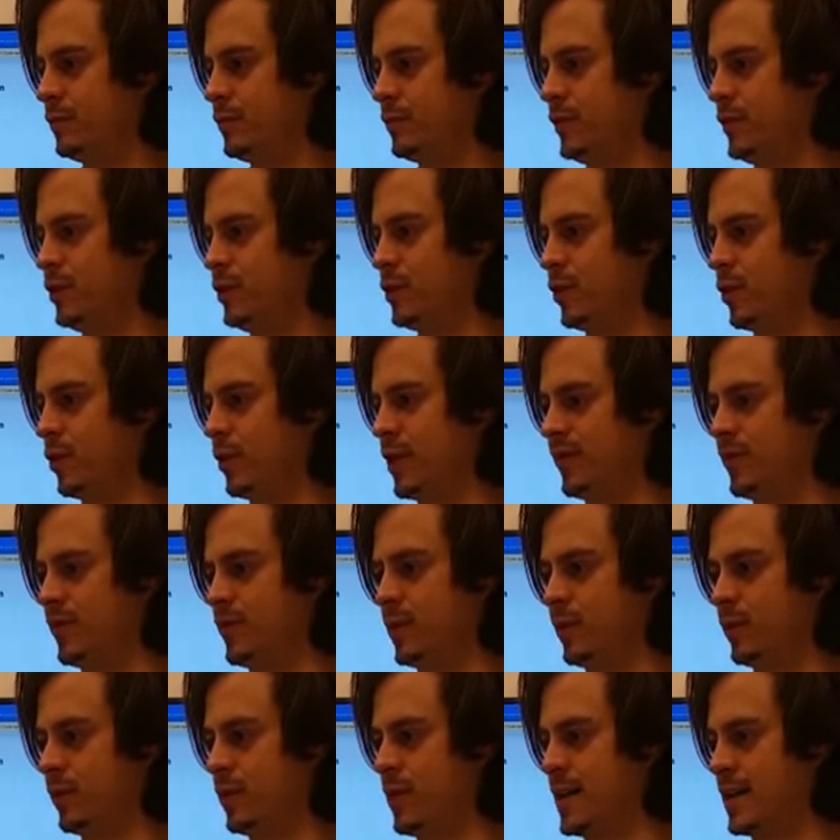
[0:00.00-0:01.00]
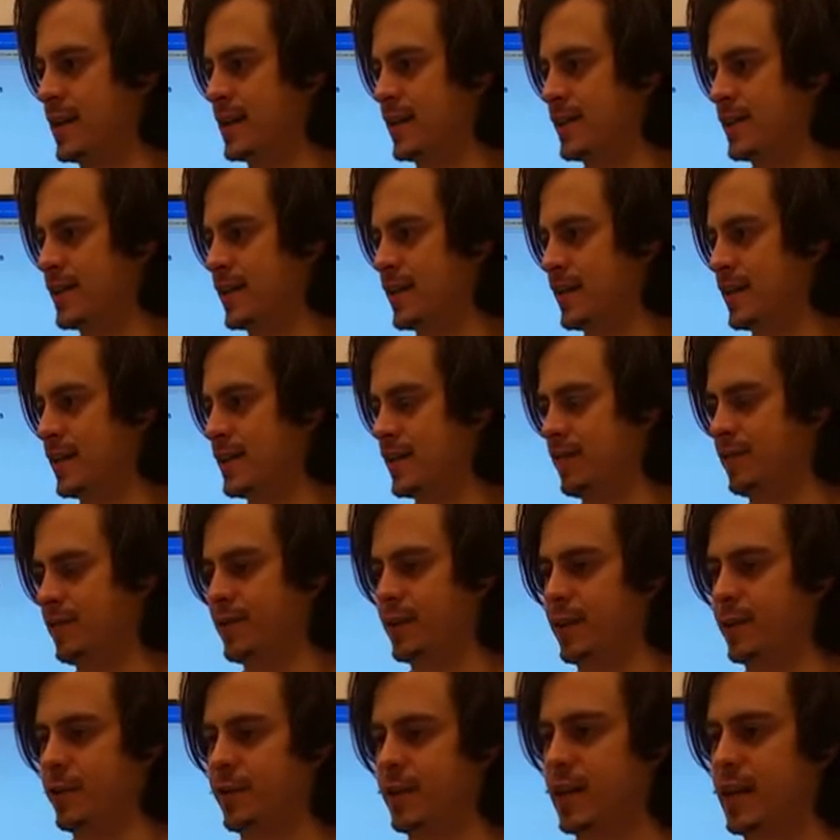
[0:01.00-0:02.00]
you don't have to be a rocket scientist to
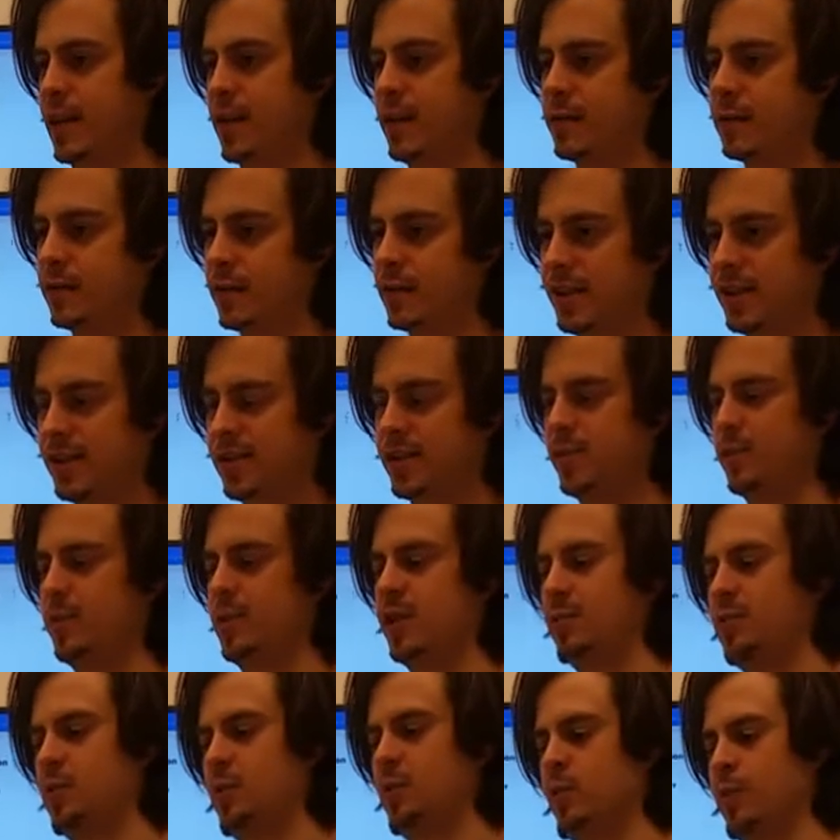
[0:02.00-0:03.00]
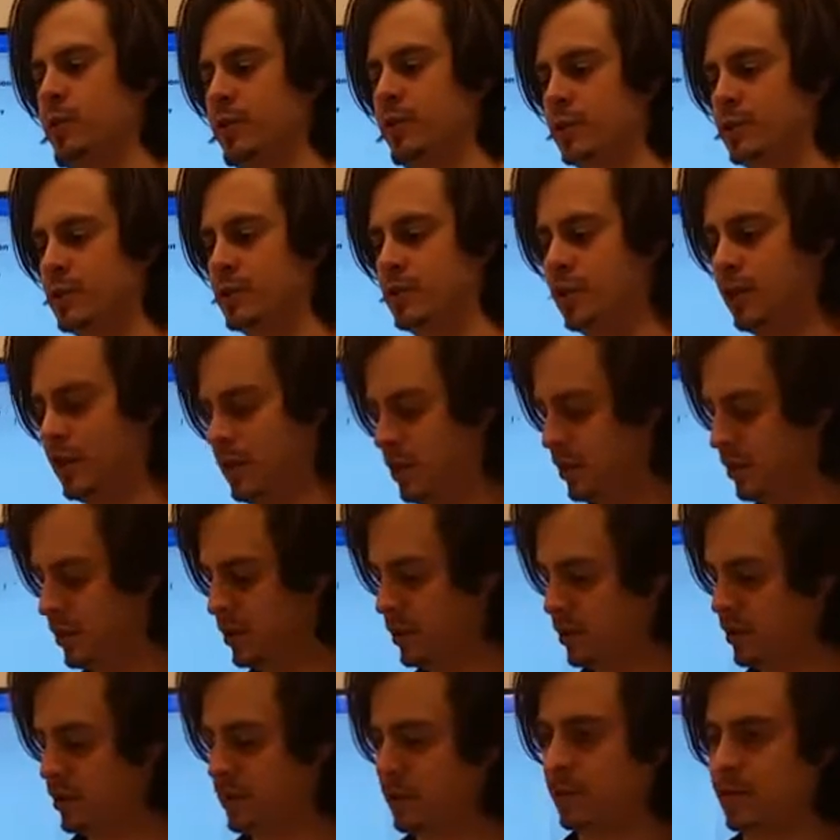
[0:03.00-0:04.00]
figure it out. These two people weren't.
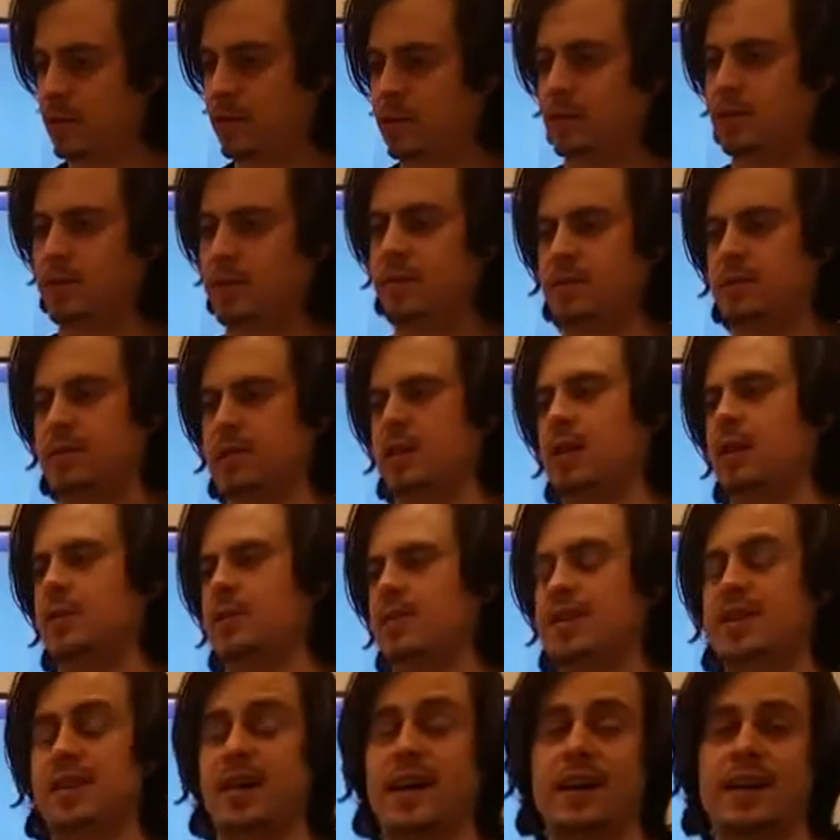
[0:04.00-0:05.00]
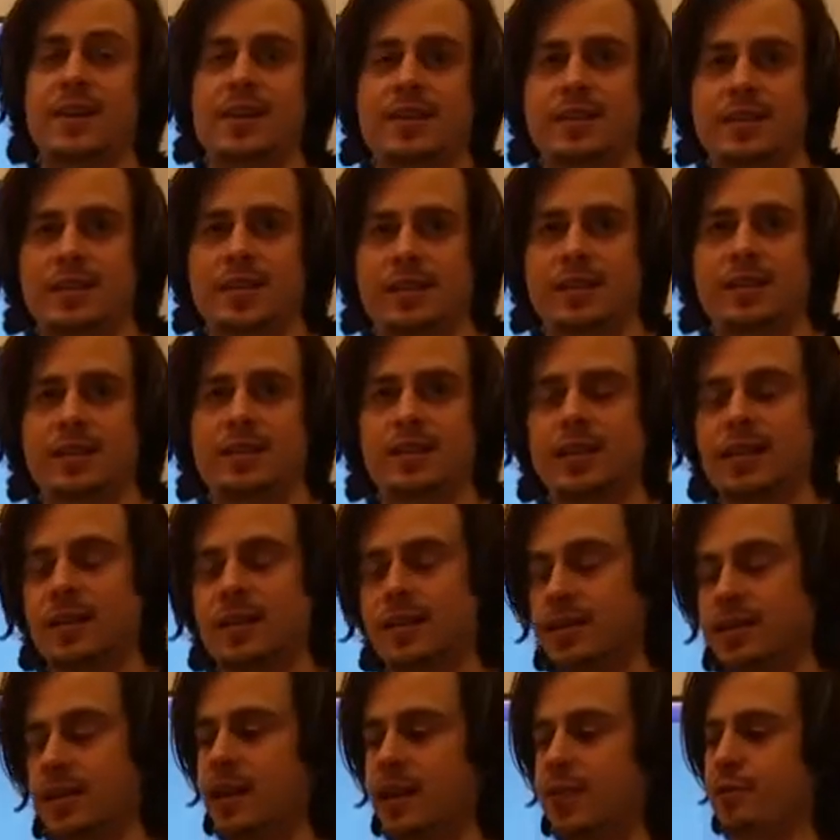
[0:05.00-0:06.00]
Thomas Edison
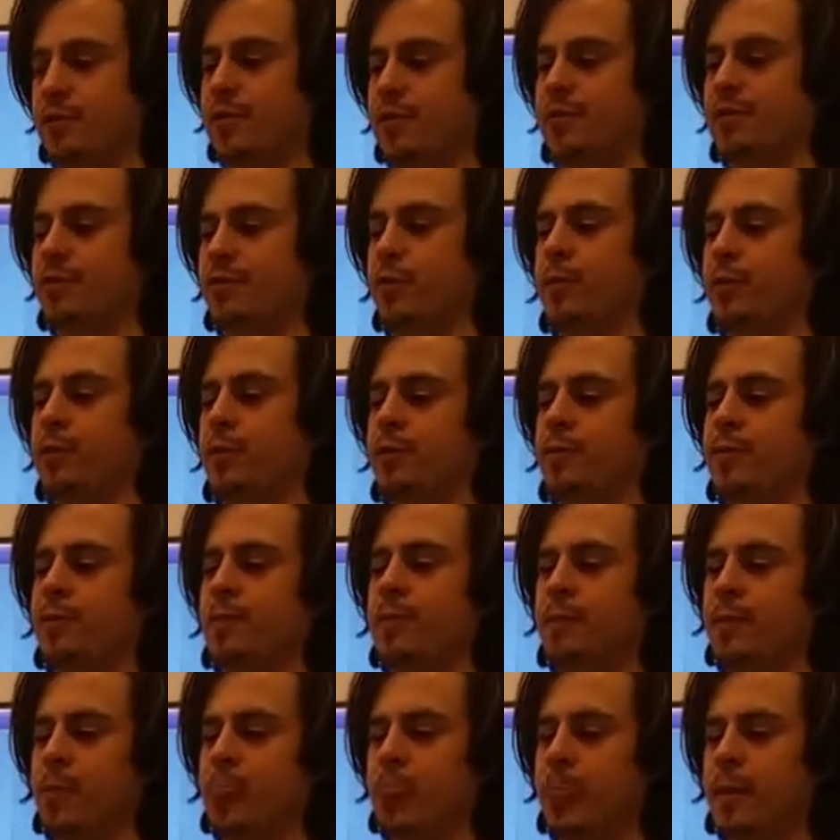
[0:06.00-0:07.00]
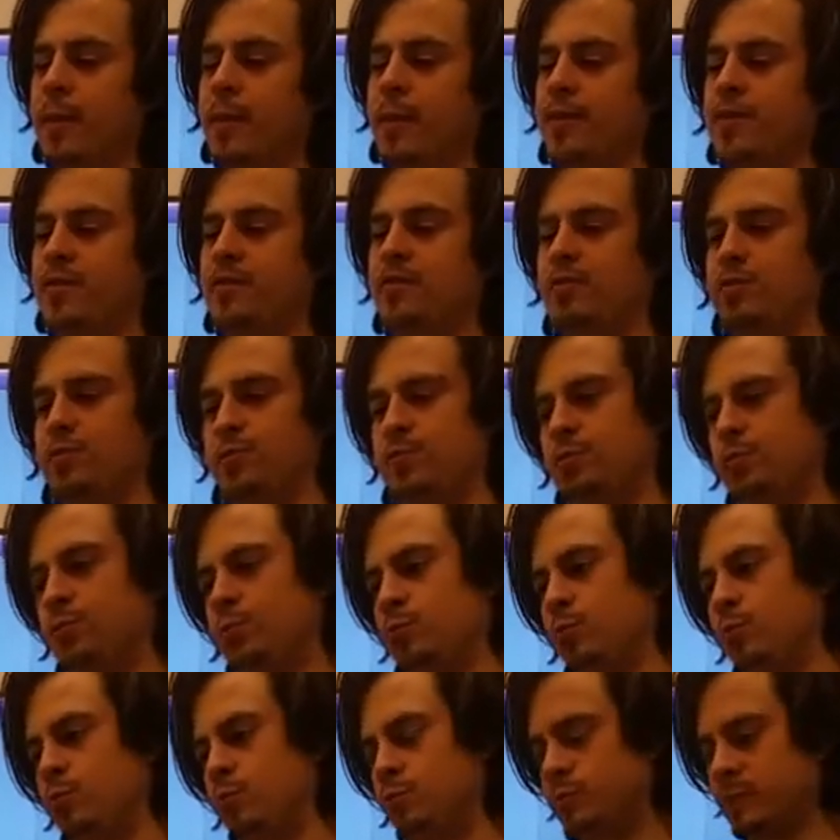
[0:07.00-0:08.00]
and Henry Ford,
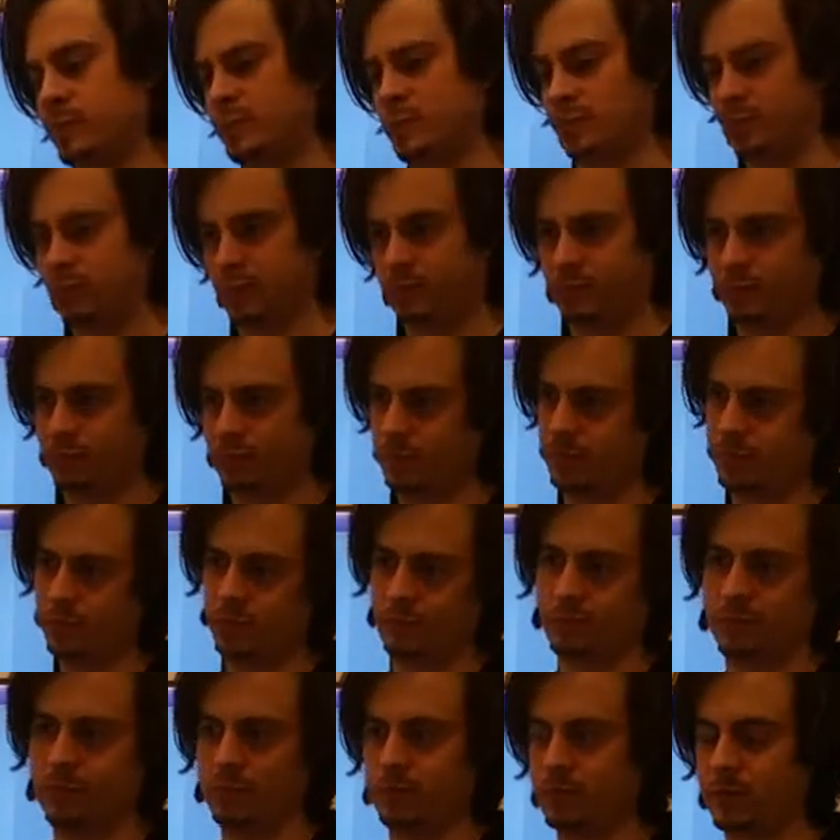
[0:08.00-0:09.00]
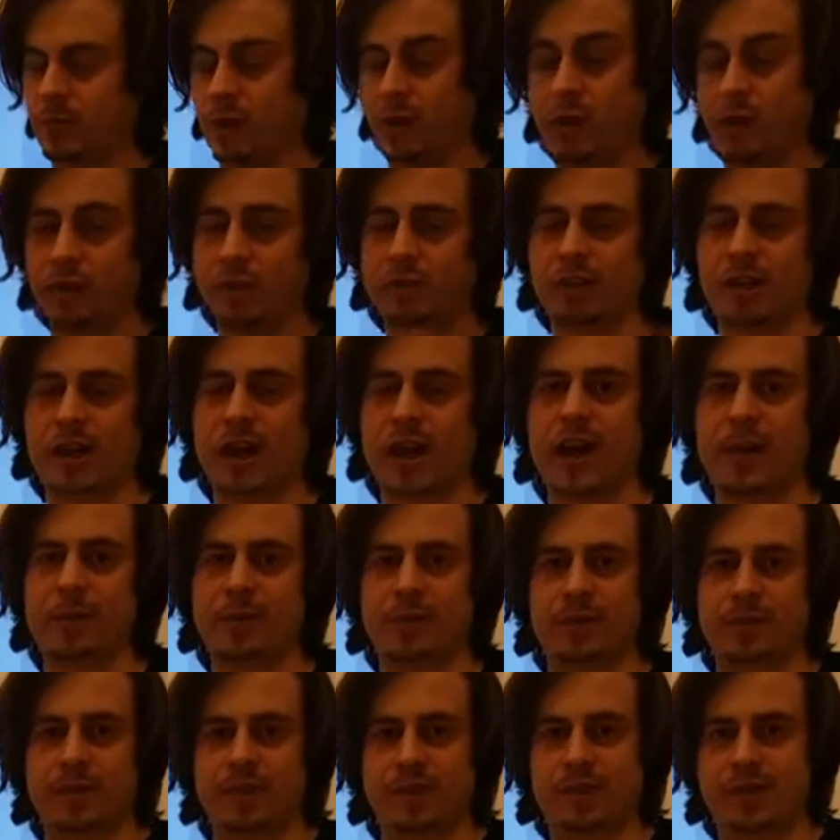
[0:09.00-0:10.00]
two arch
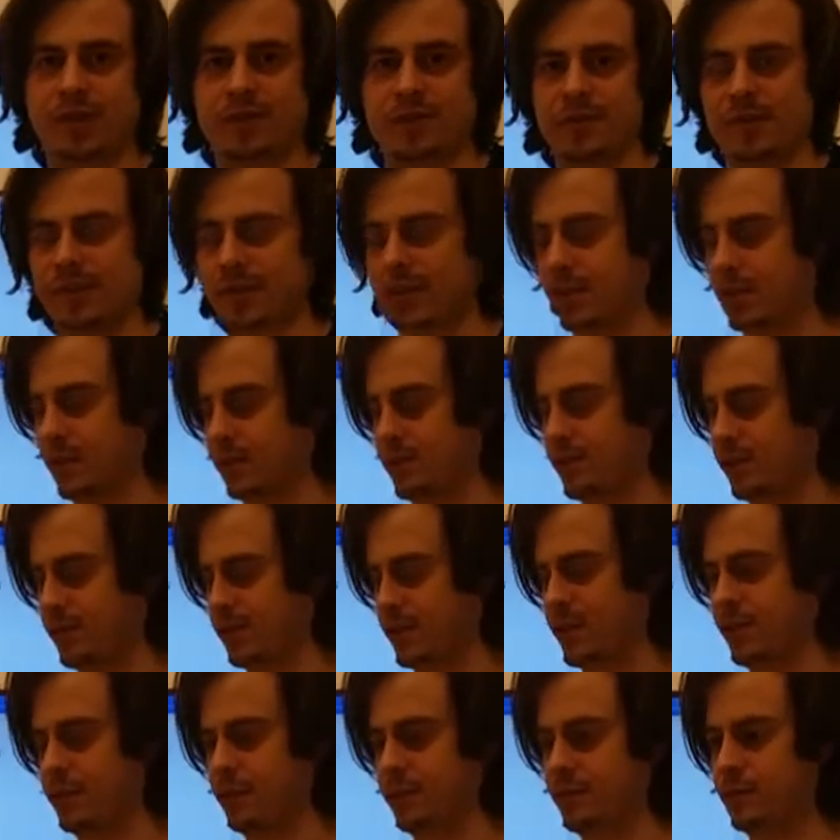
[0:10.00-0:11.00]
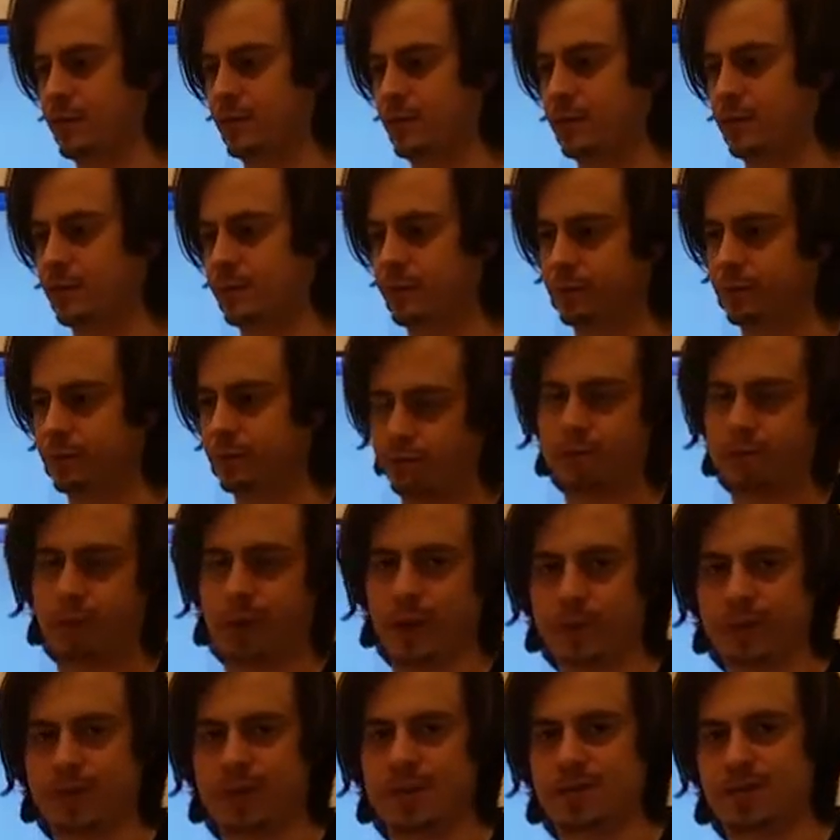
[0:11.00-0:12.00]
capitalists of this country who
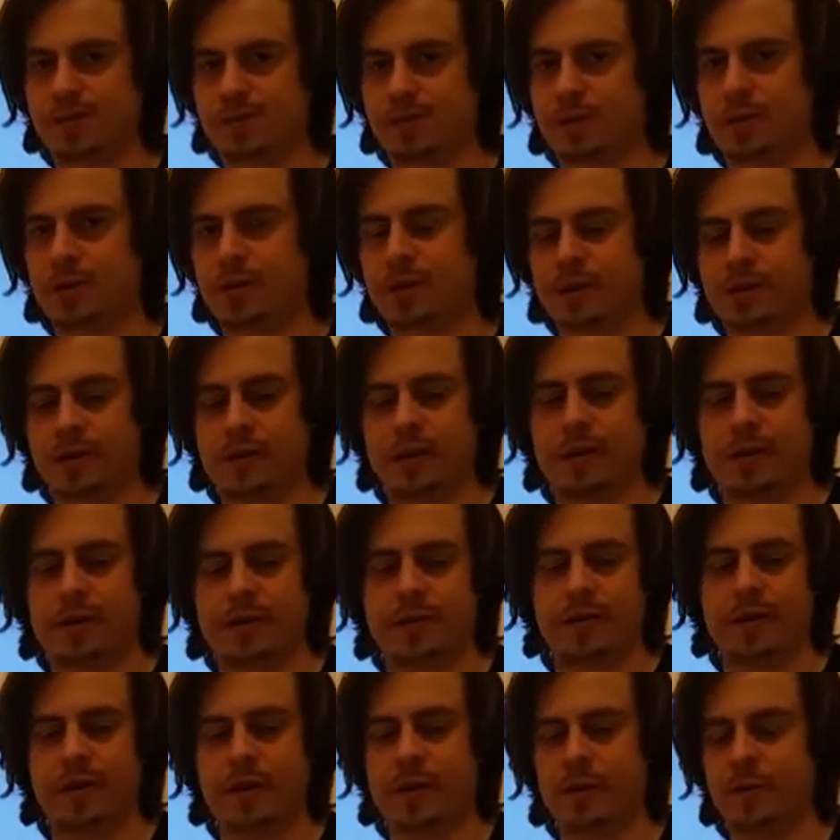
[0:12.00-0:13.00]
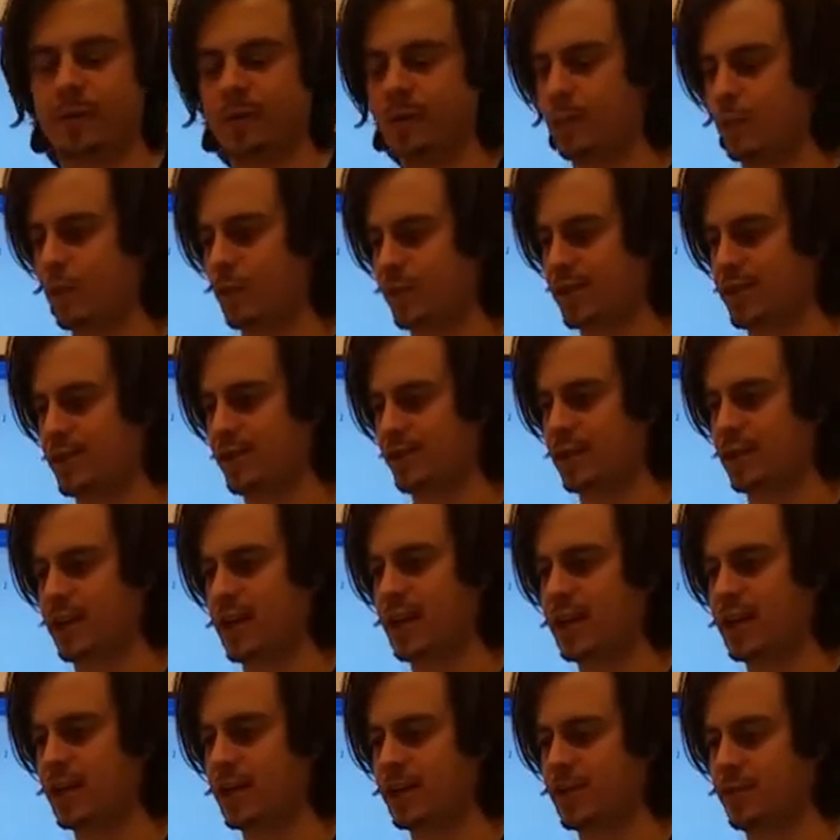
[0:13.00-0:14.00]
probably destroyed our environment more so than
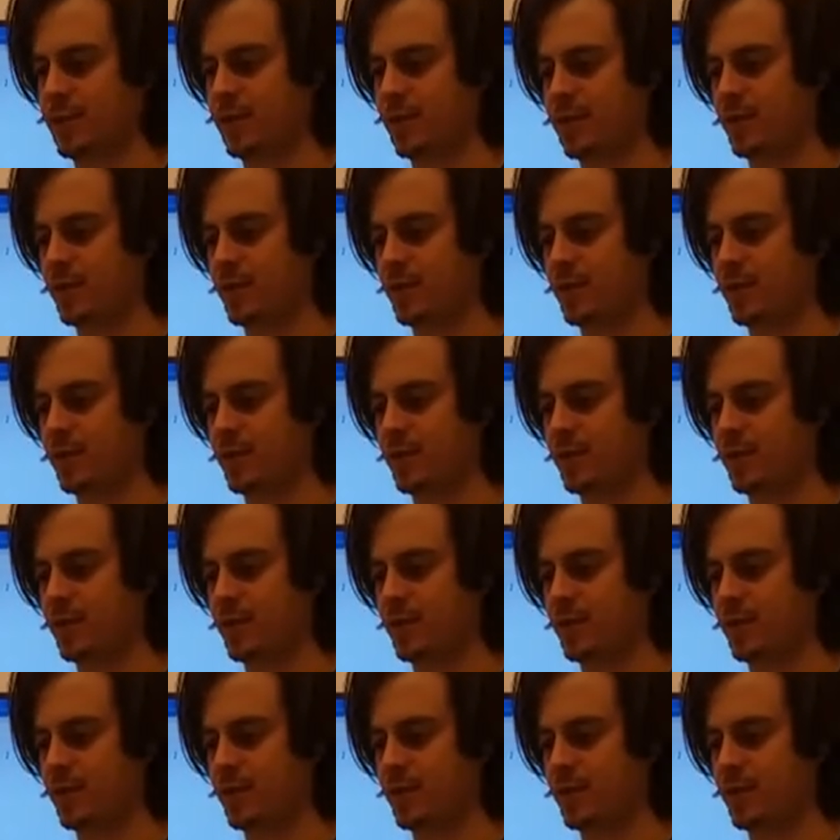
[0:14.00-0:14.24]
any two